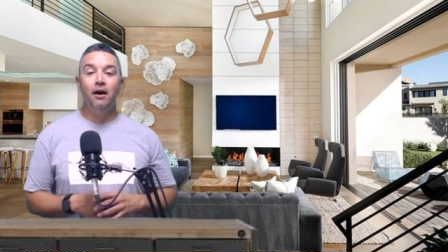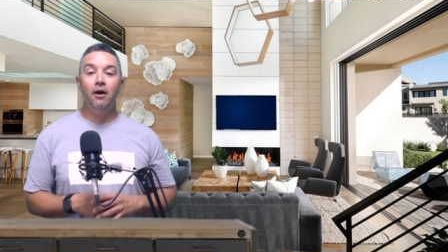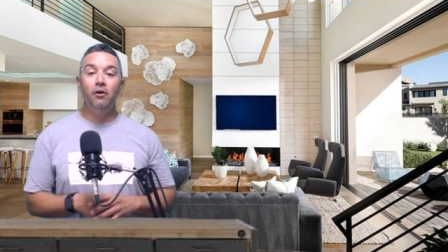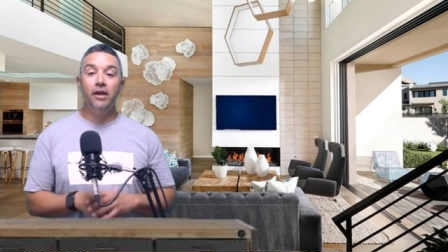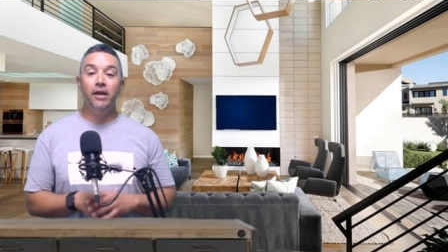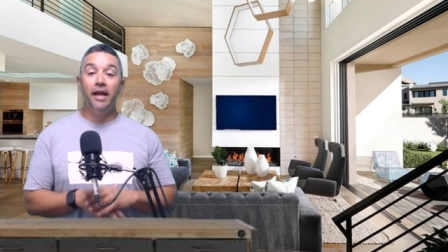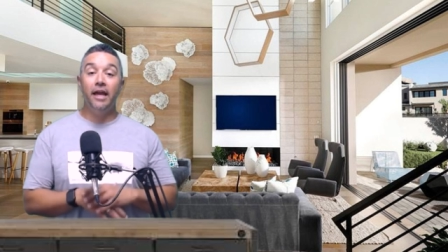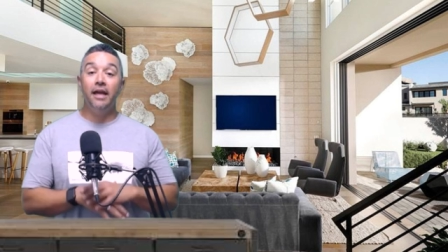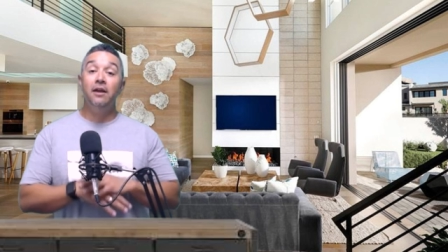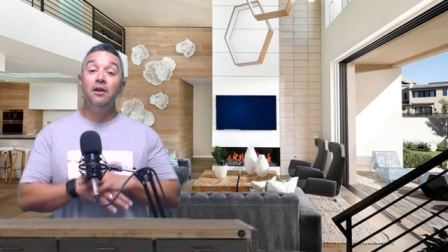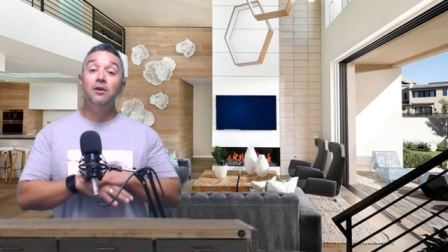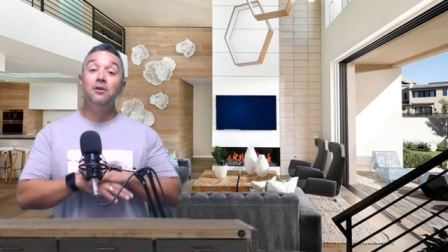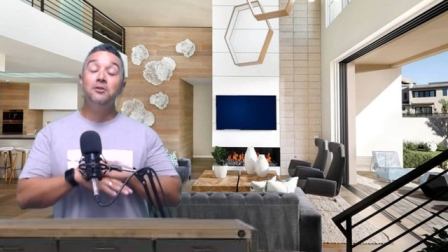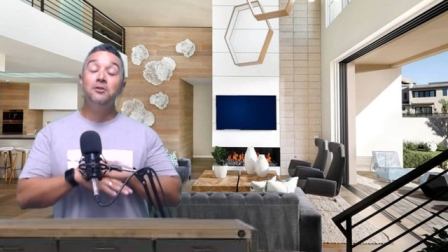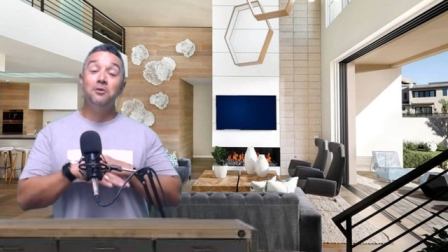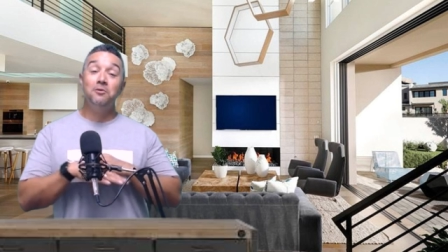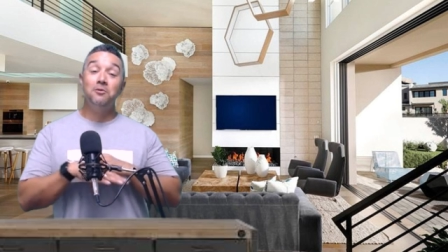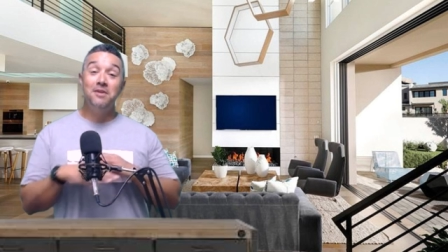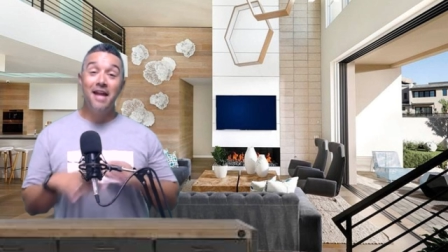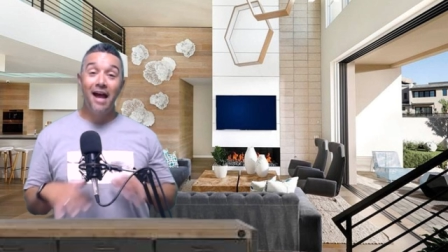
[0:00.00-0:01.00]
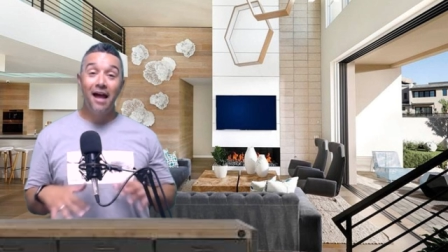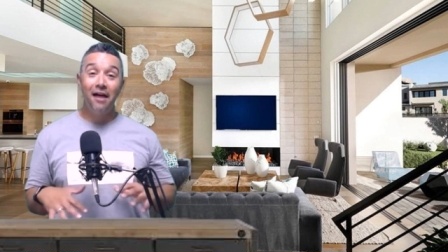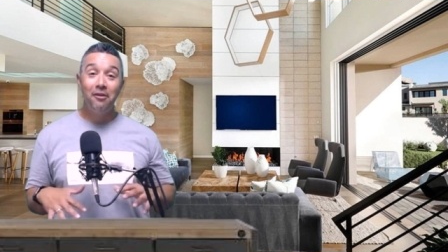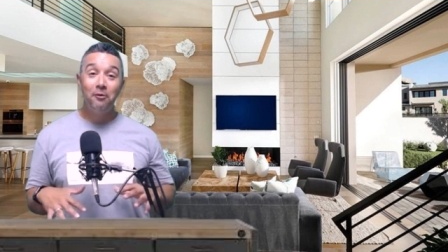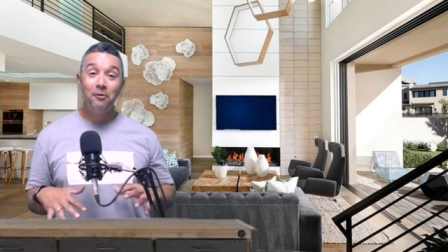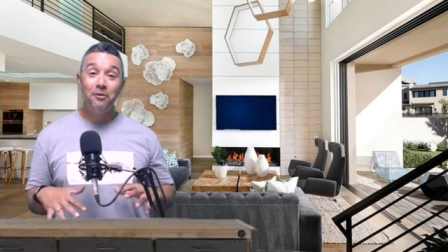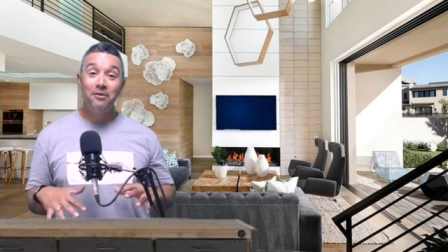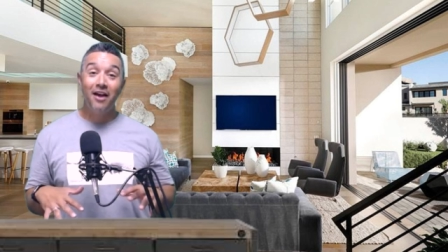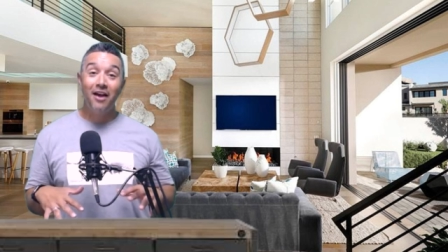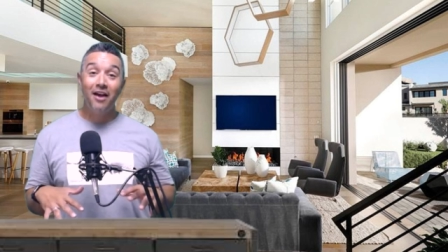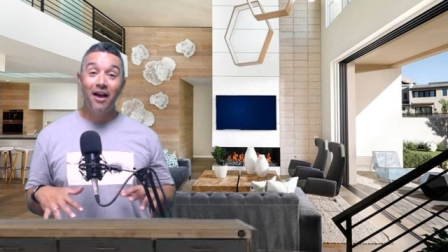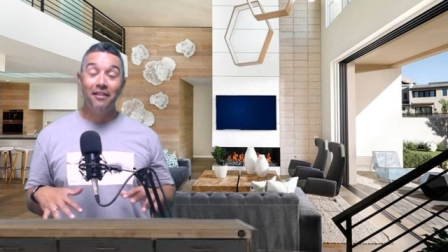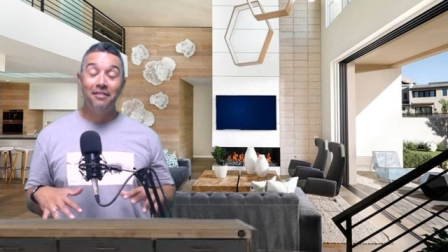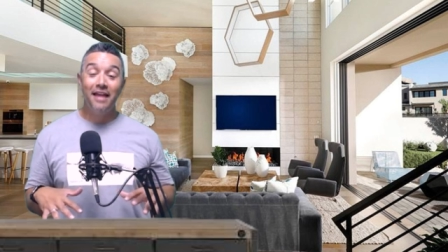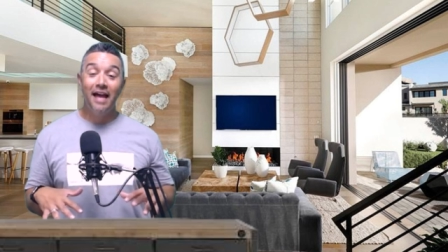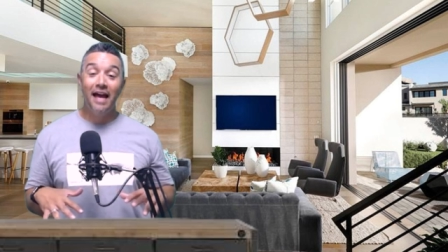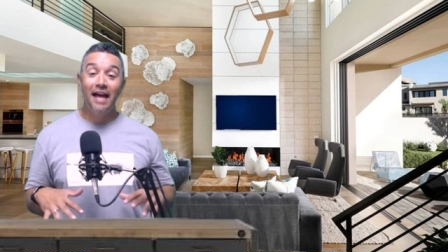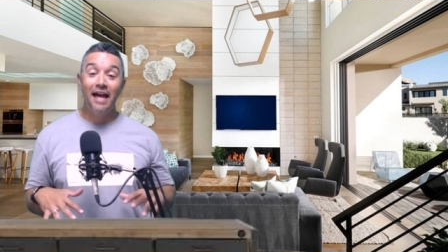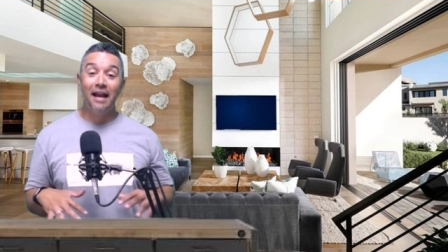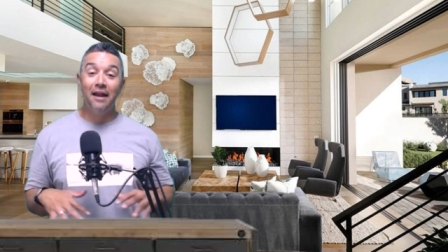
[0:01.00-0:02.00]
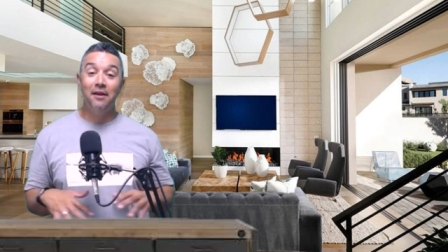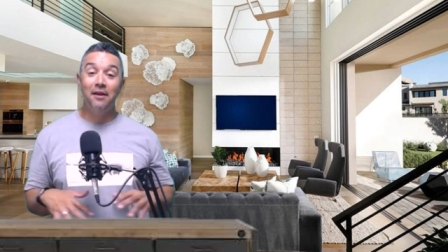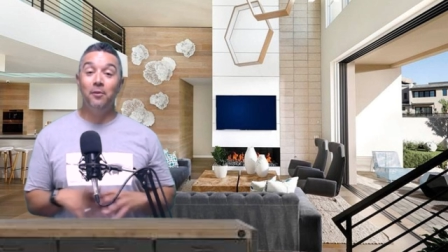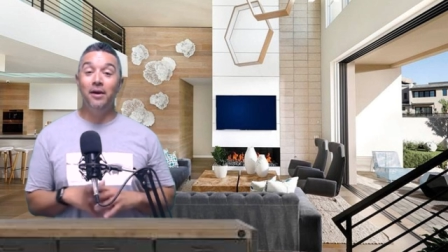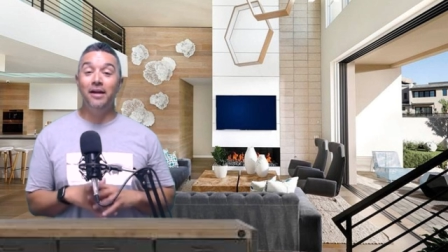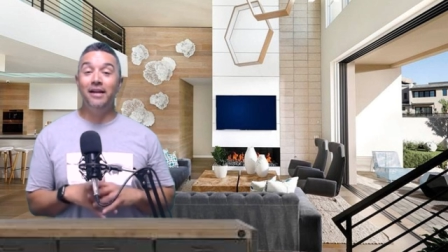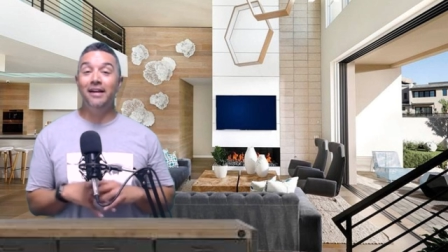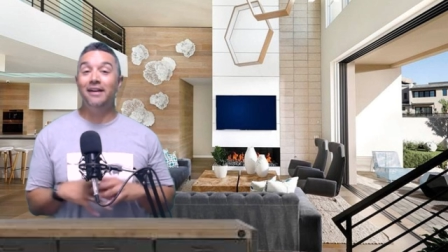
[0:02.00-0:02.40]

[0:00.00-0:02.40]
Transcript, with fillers: okay so now that we've got that out of the way